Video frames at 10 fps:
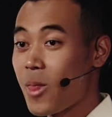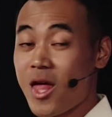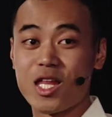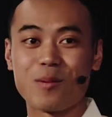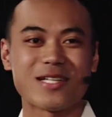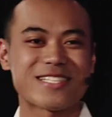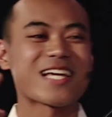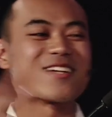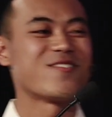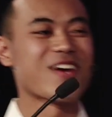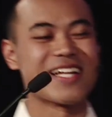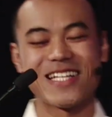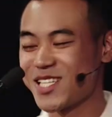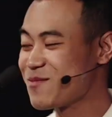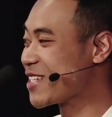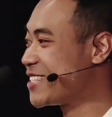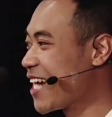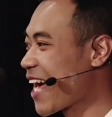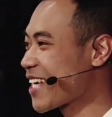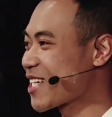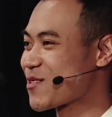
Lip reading: Now, my second friend, his name is Jack.